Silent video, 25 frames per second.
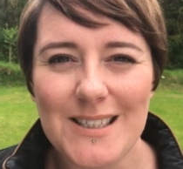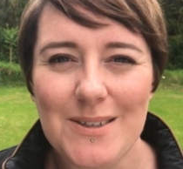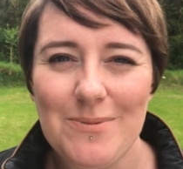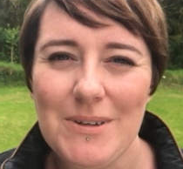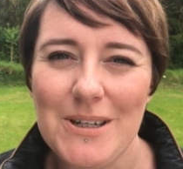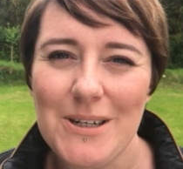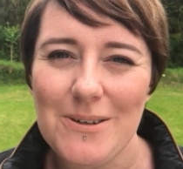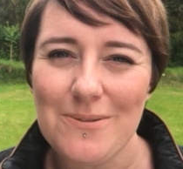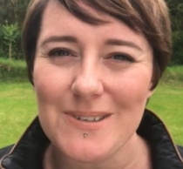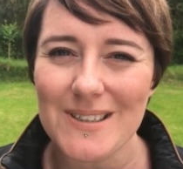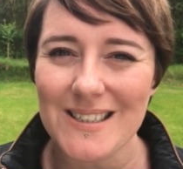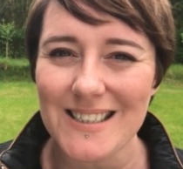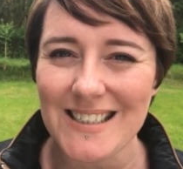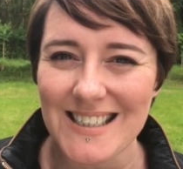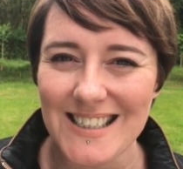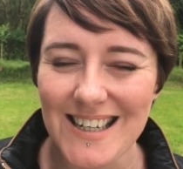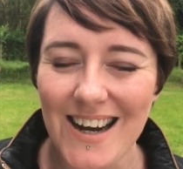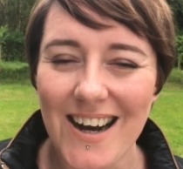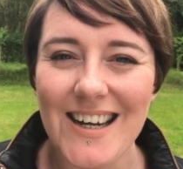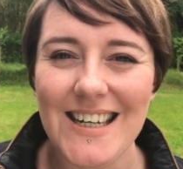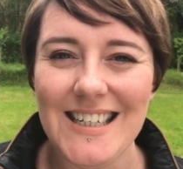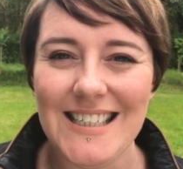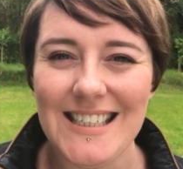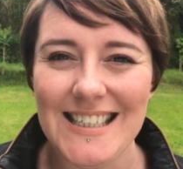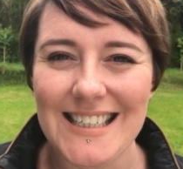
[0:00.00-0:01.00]
I mean it was a
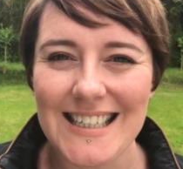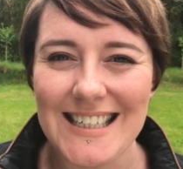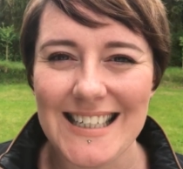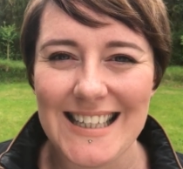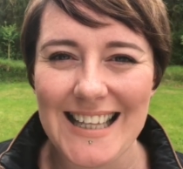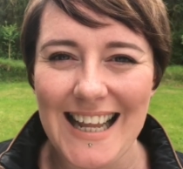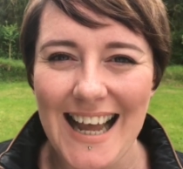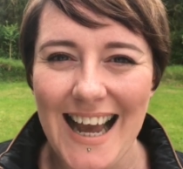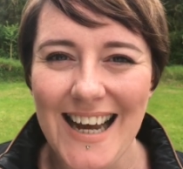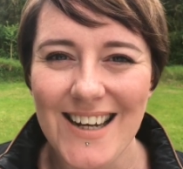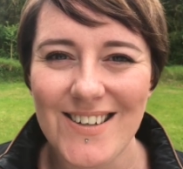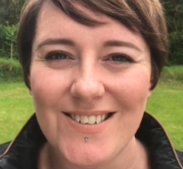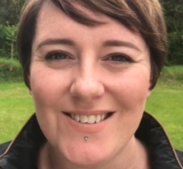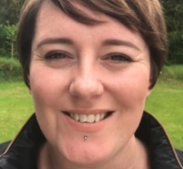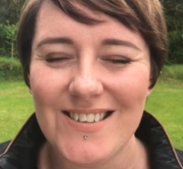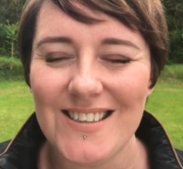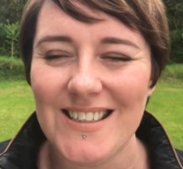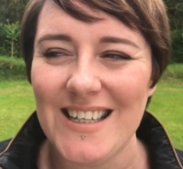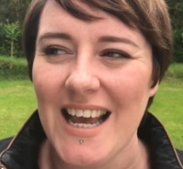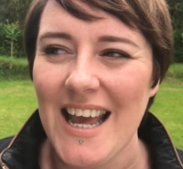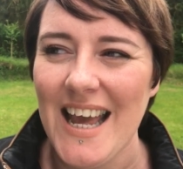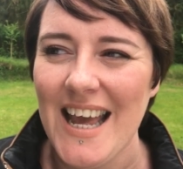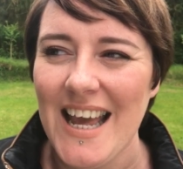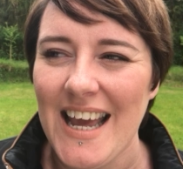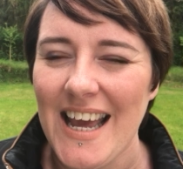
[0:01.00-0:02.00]
tidy little house,
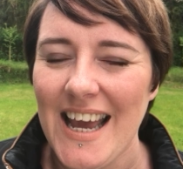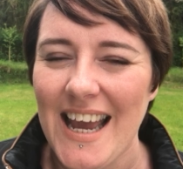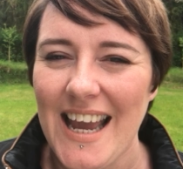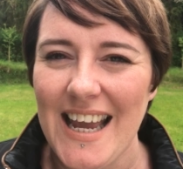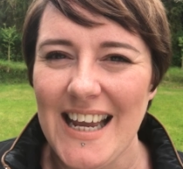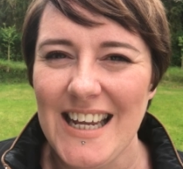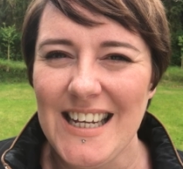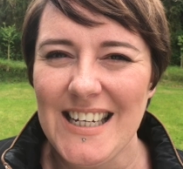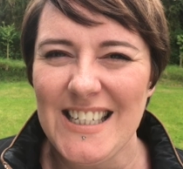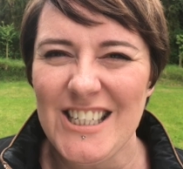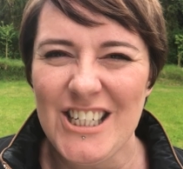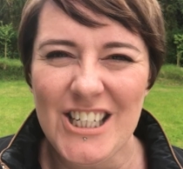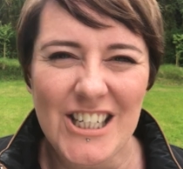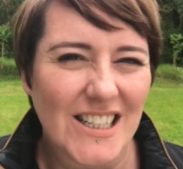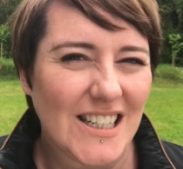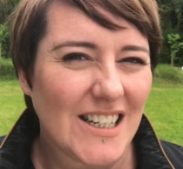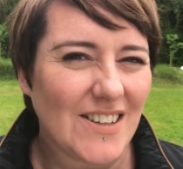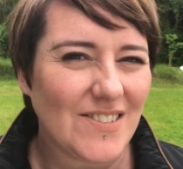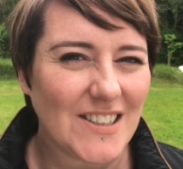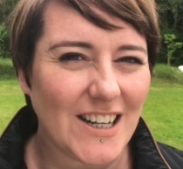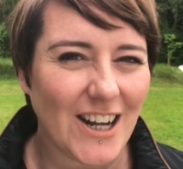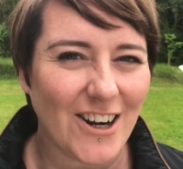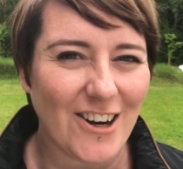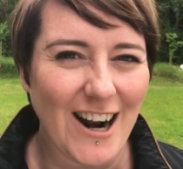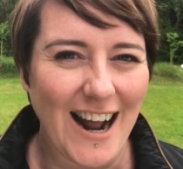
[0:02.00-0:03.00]
she didn't
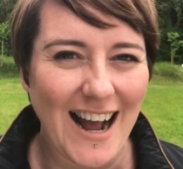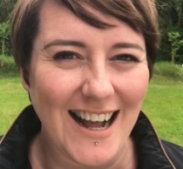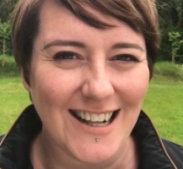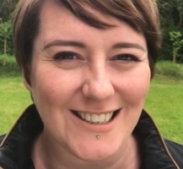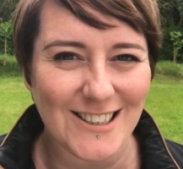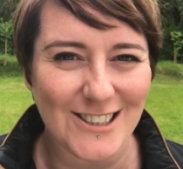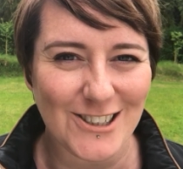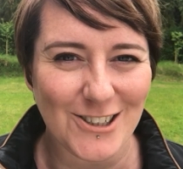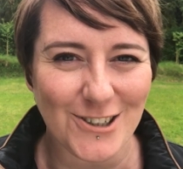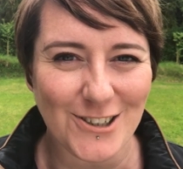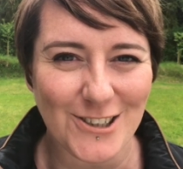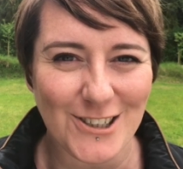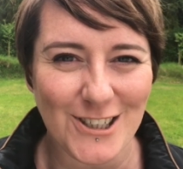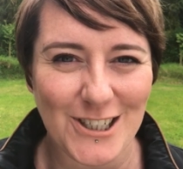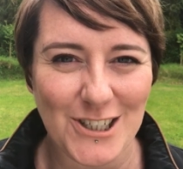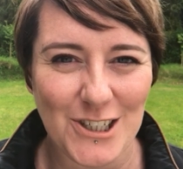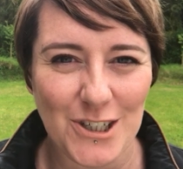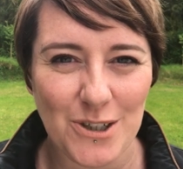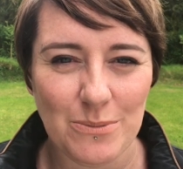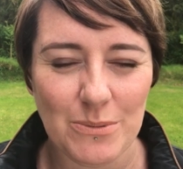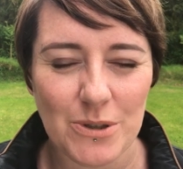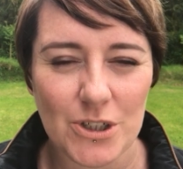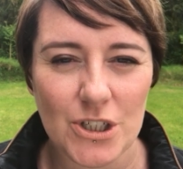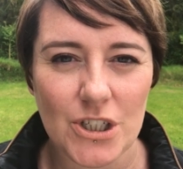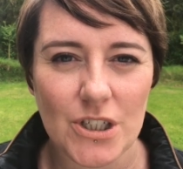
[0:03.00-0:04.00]
have to get her hands dirty
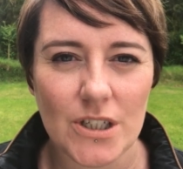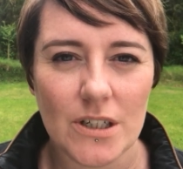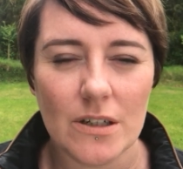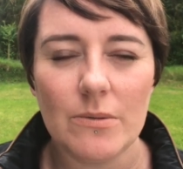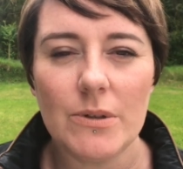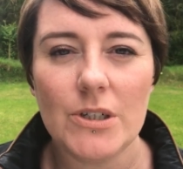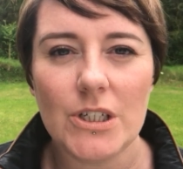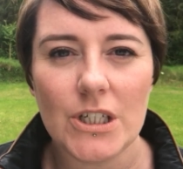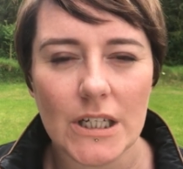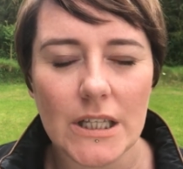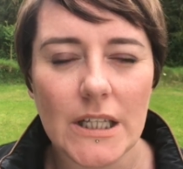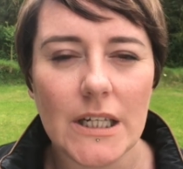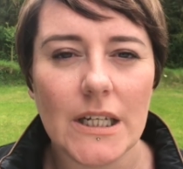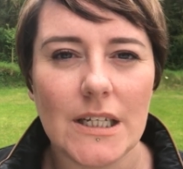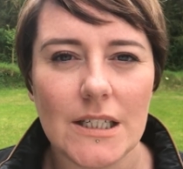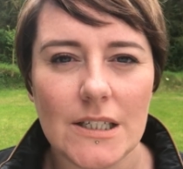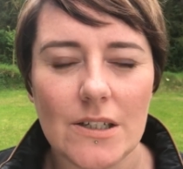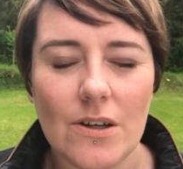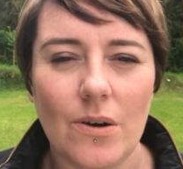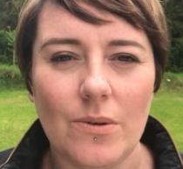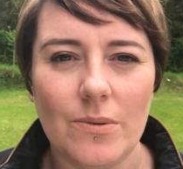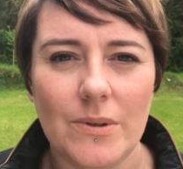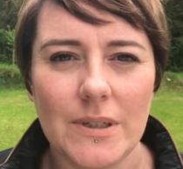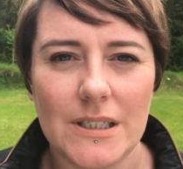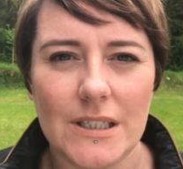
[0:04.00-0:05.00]
too much in it, which I think is
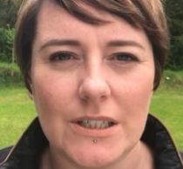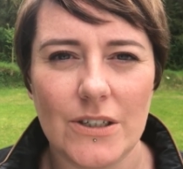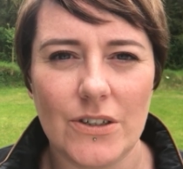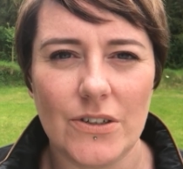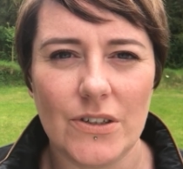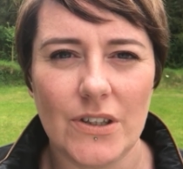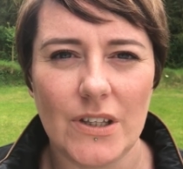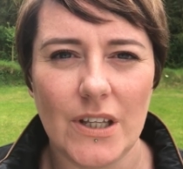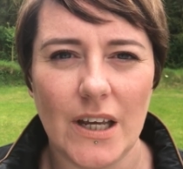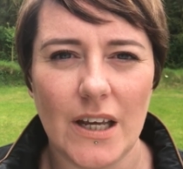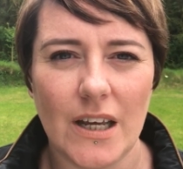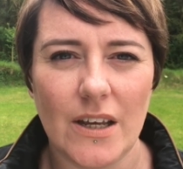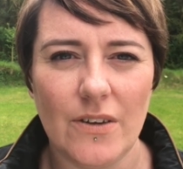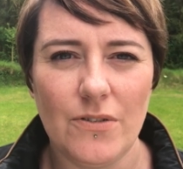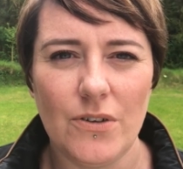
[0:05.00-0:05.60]
always a good thing.